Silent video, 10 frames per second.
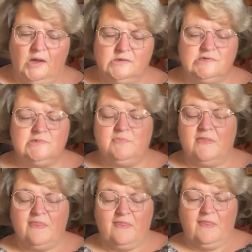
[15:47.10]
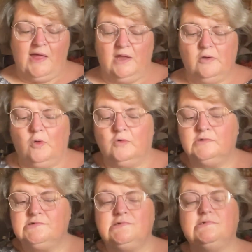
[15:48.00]
So it's been that long
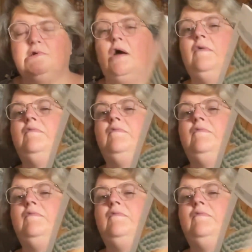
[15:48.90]
since I've